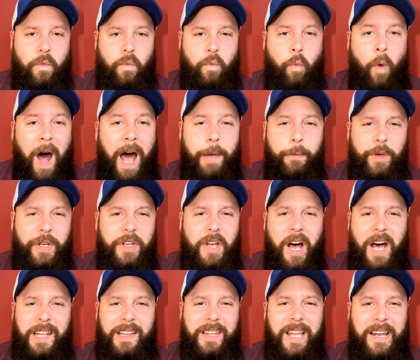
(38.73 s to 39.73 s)
Why would
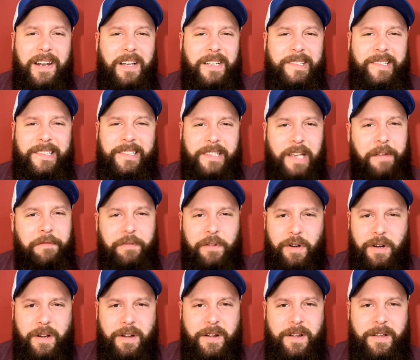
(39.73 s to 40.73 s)
God let us suffer?
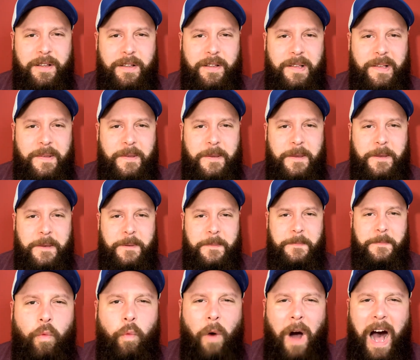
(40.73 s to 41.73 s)

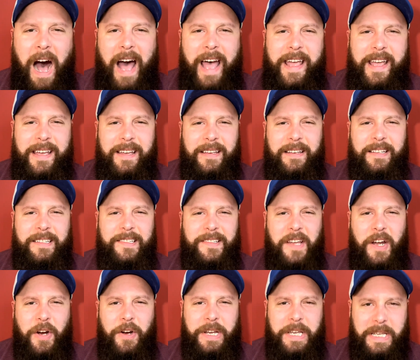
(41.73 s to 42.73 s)
Why is
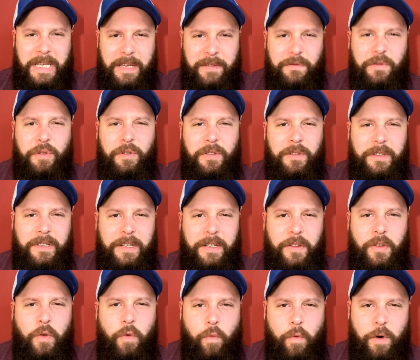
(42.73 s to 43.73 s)
there evil
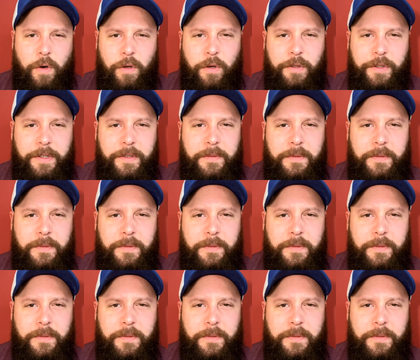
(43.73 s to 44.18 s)
in the world?